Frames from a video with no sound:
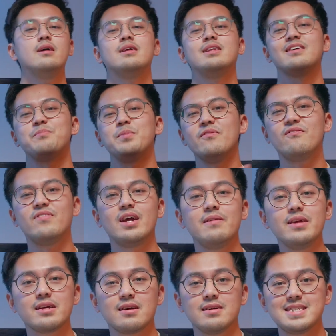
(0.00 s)
They have been
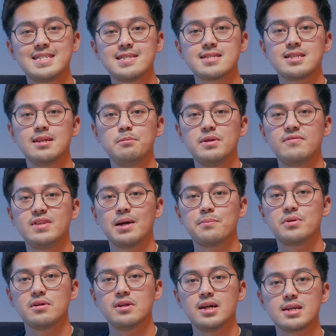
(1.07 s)
very consistent with their
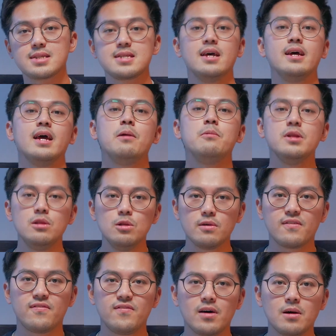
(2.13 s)
products, and we
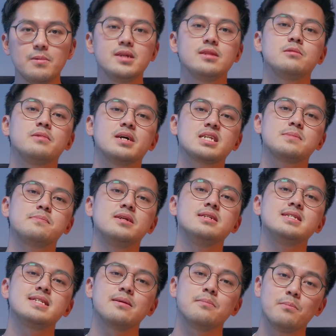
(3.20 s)
look forward to
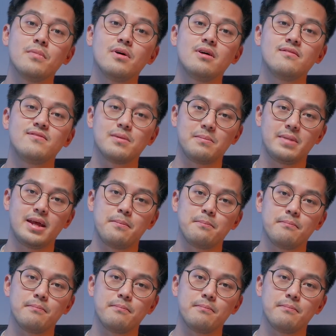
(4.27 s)
experiencing more from them.